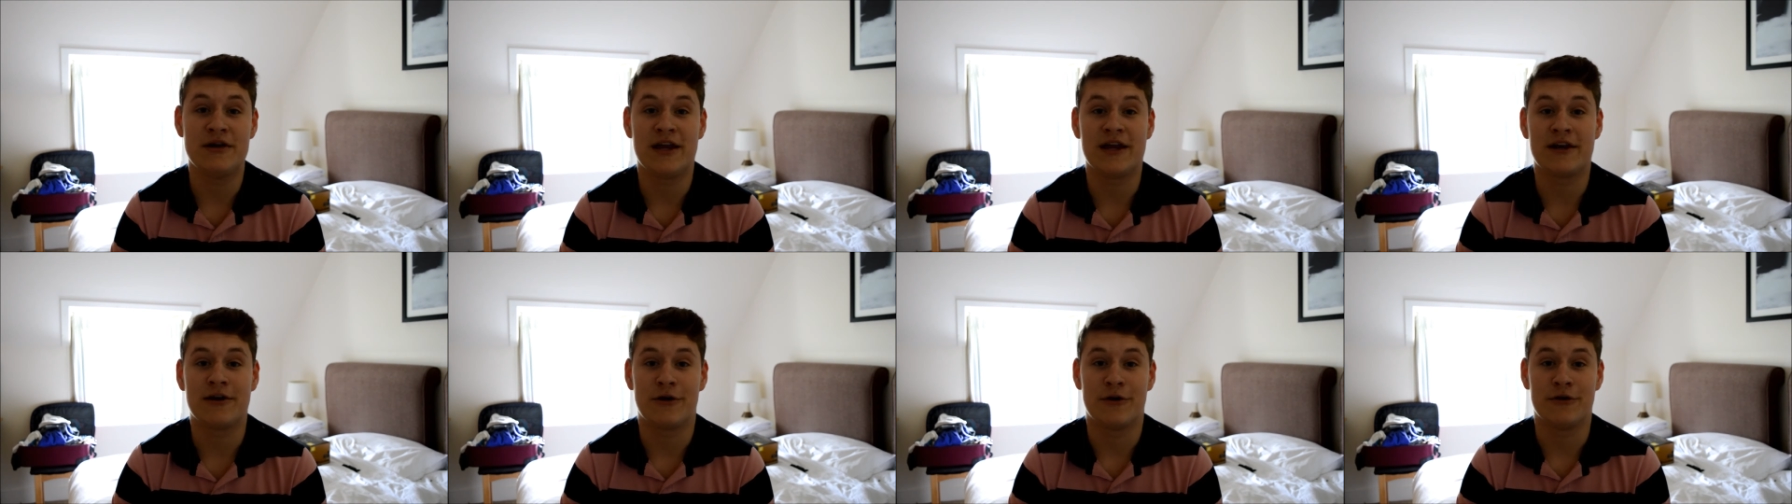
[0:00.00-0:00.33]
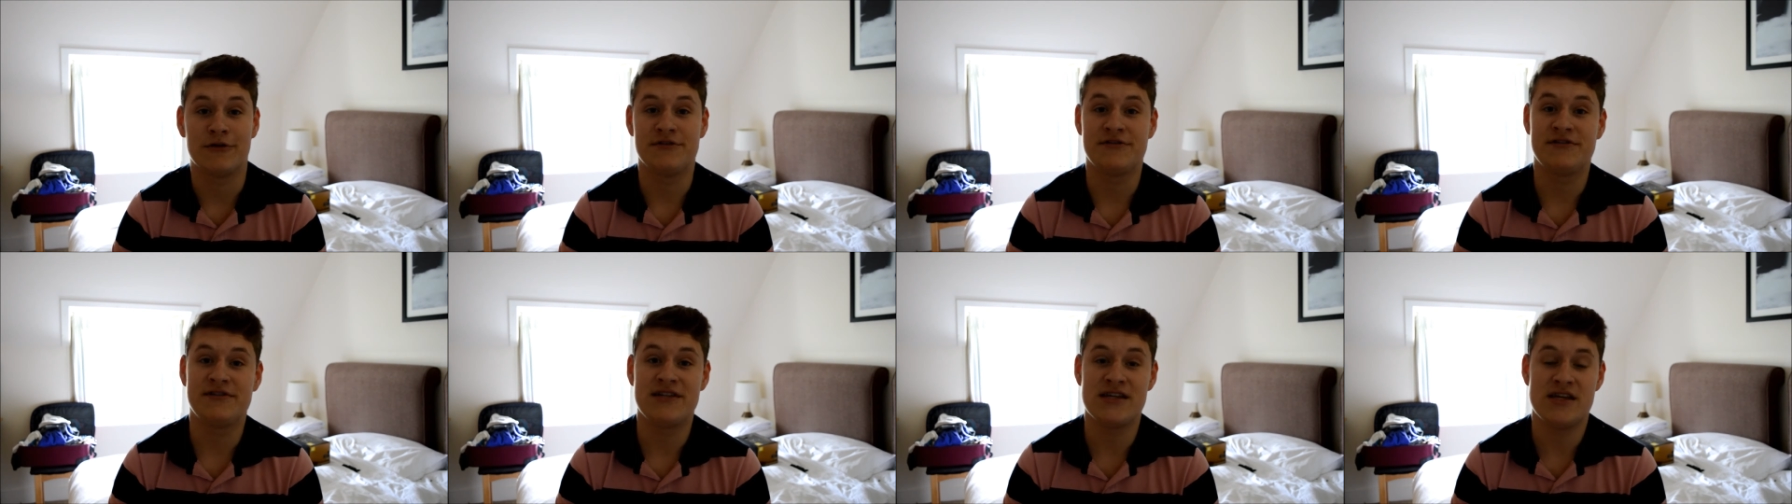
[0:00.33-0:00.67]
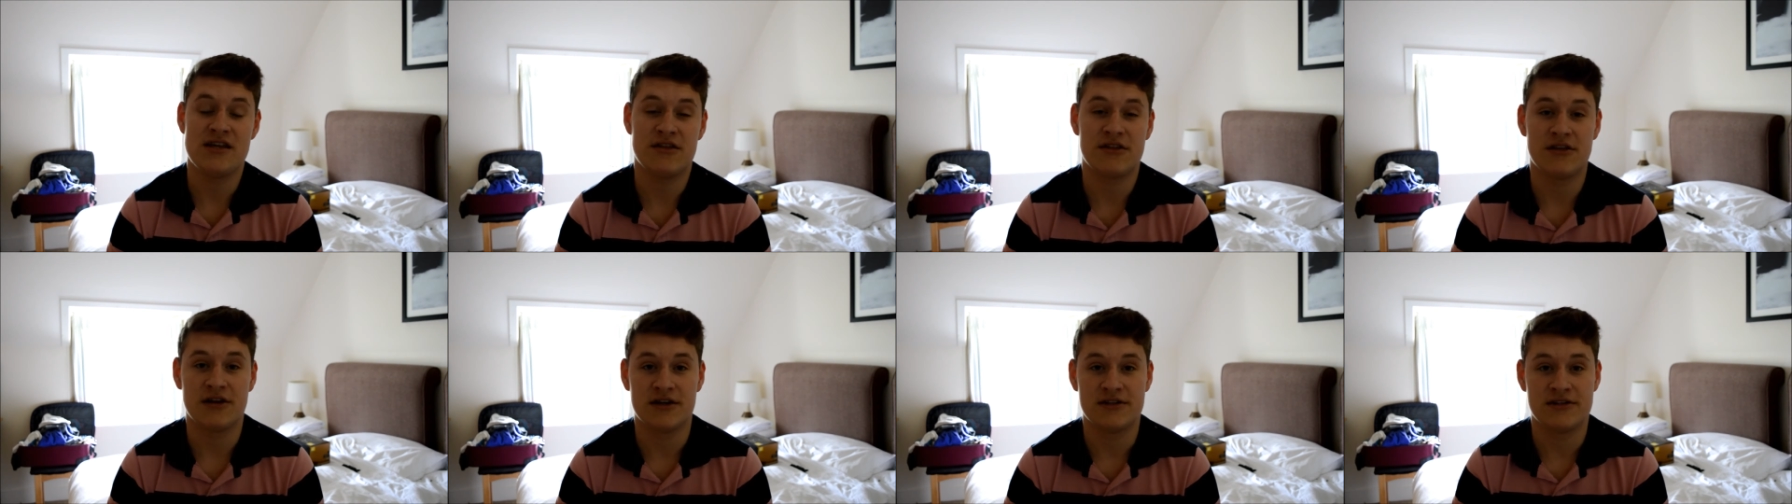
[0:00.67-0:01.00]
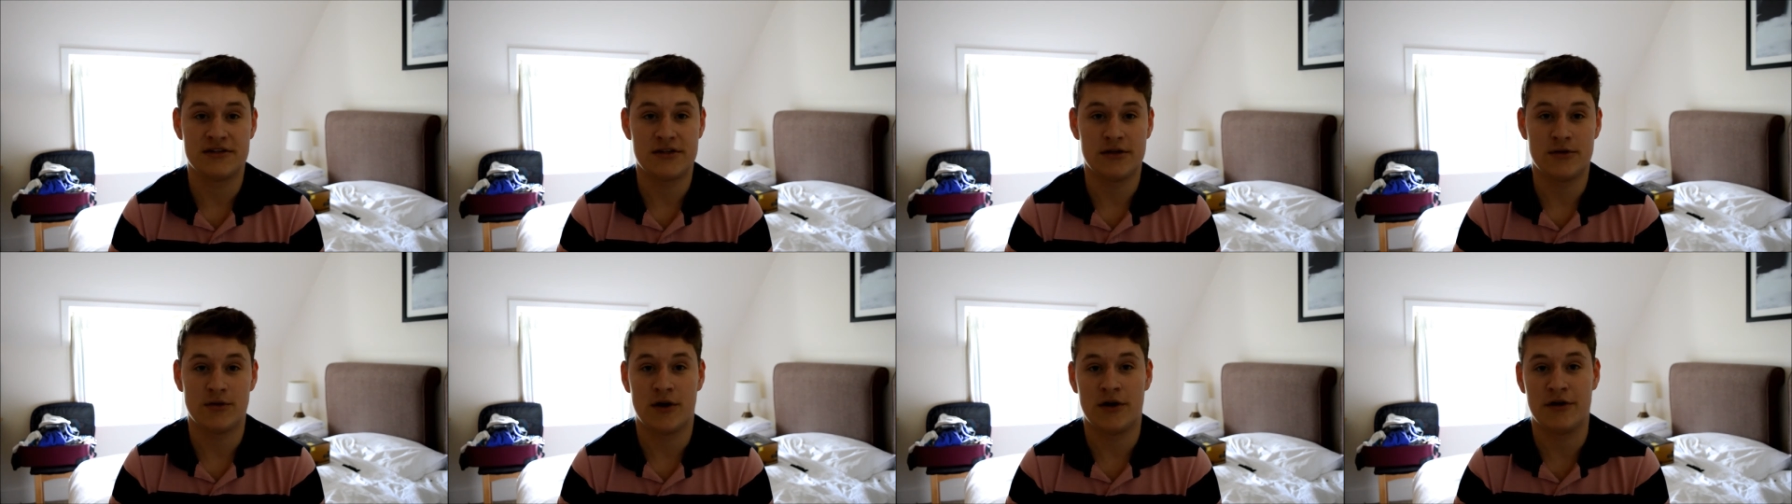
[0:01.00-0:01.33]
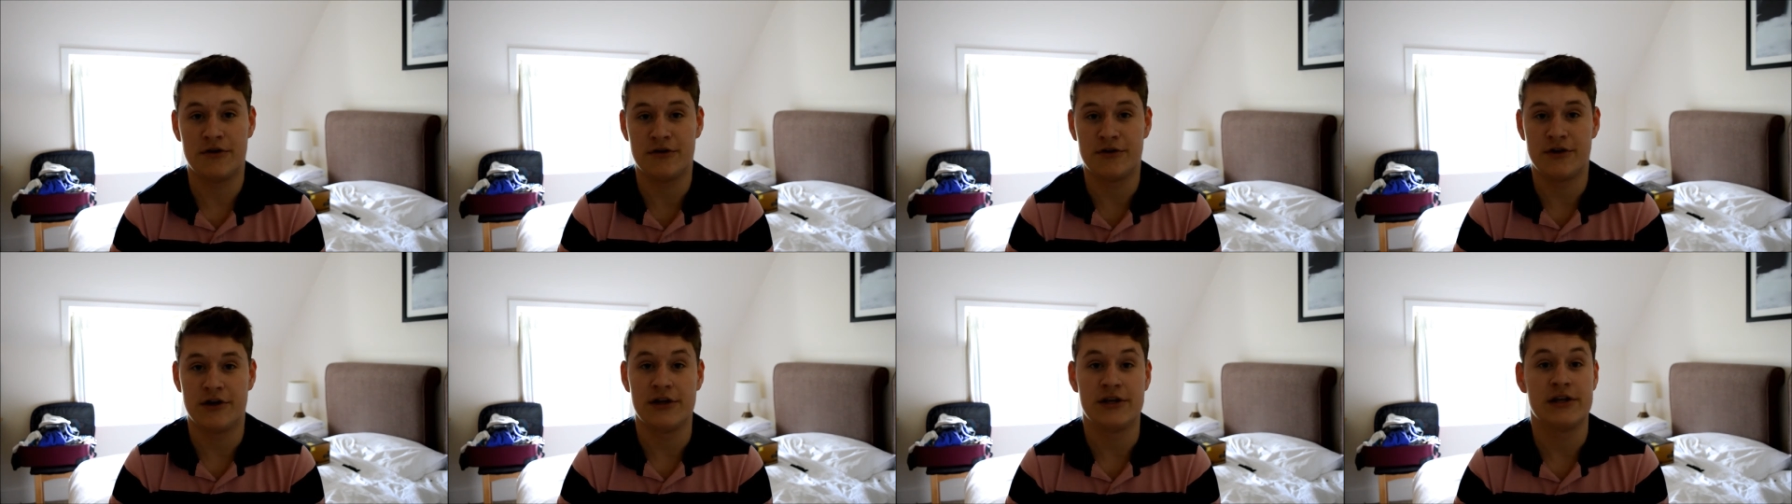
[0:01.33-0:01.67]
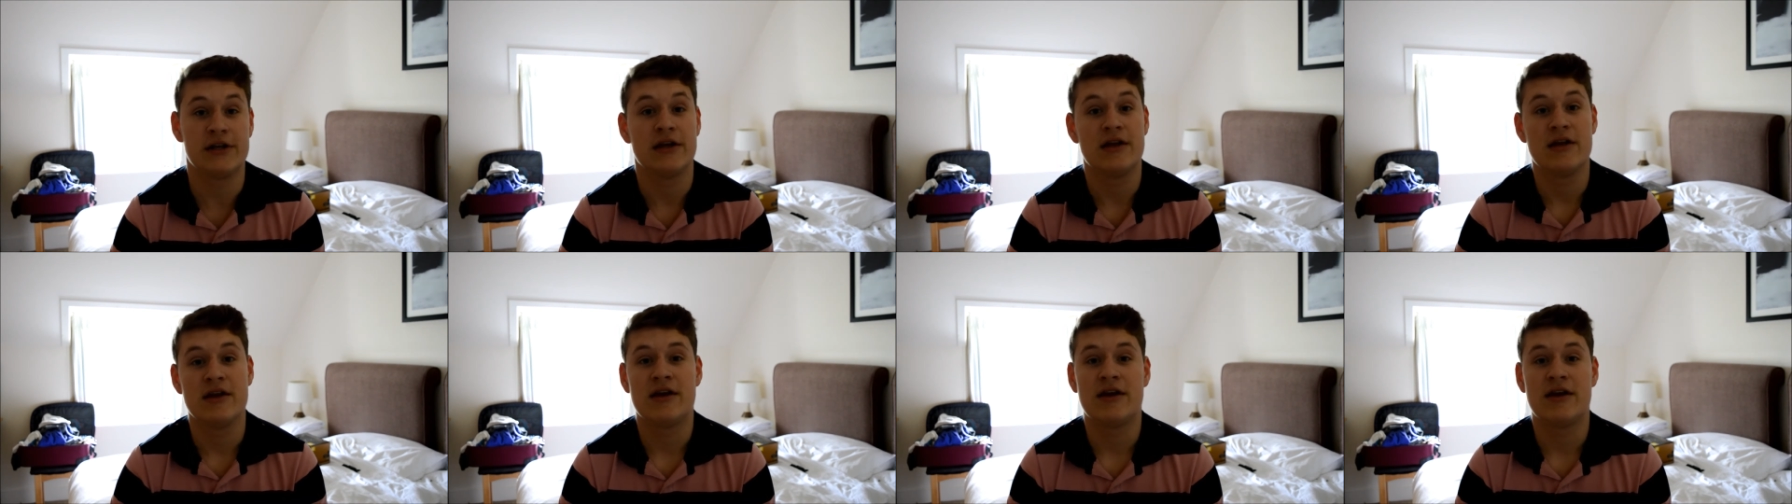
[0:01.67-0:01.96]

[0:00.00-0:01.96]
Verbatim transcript: Nikon D3200.